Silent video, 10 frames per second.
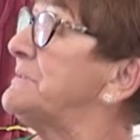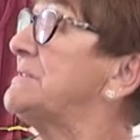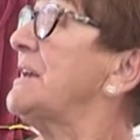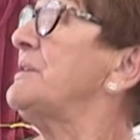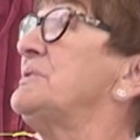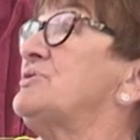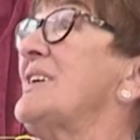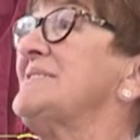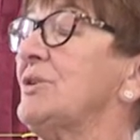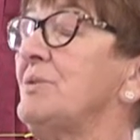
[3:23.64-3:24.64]
would
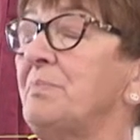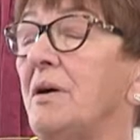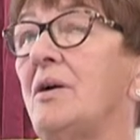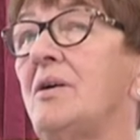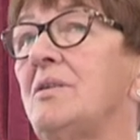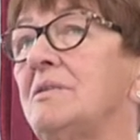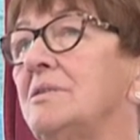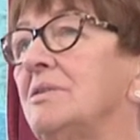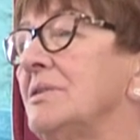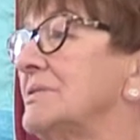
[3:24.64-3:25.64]
dress up. Oh
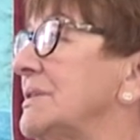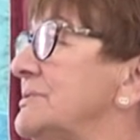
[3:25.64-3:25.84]
God, he